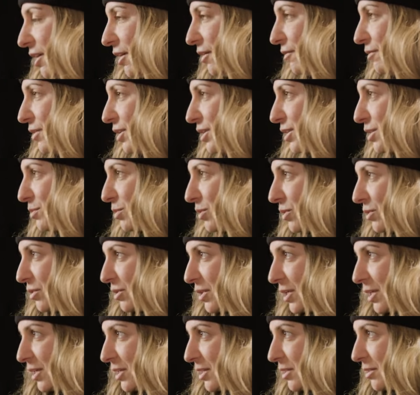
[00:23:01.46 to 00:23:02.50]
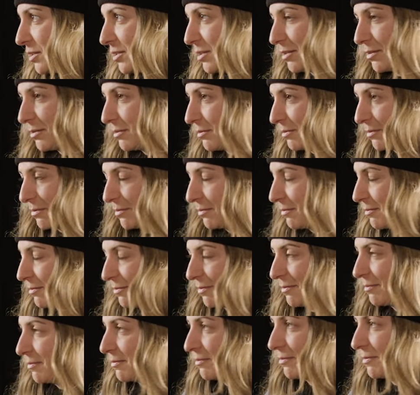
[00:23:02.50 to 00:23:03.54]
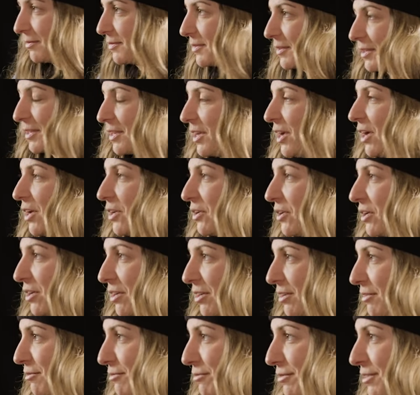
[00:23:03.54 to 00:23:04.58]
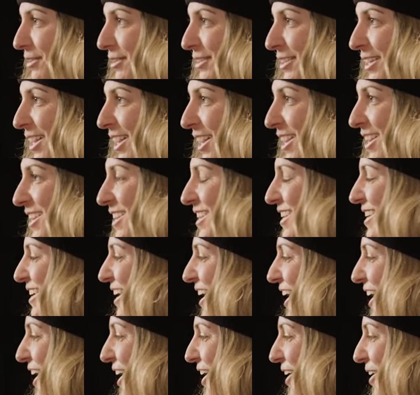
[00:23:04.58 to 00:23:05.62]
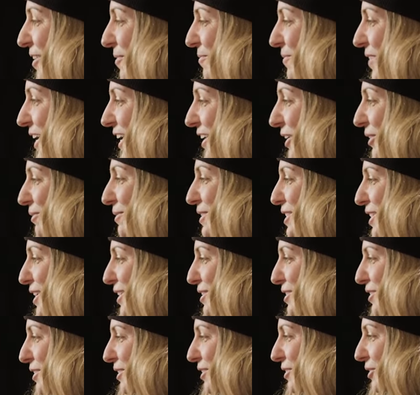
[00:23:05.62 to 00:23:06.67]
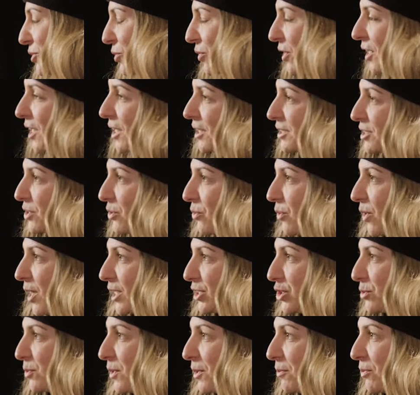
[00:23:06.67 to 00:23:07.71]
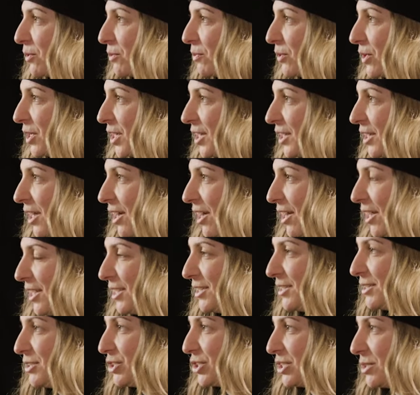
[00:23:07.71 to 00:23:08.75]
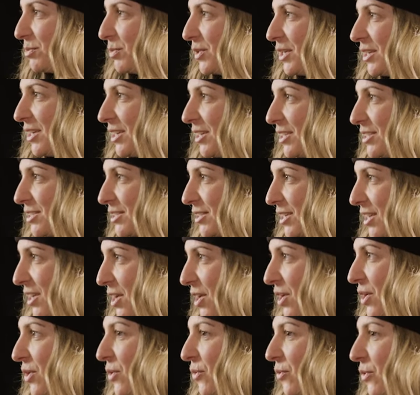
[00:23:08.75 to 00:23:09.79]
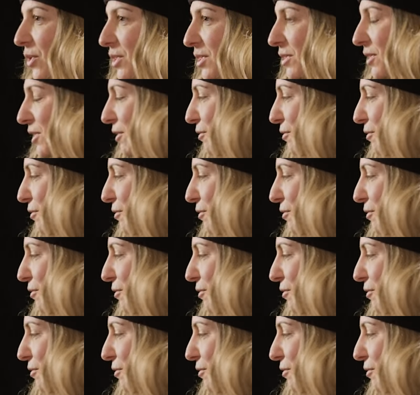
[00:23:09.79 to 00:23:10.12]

of this boot is unheard of. It almost gets annoying to watch people put it on, just because what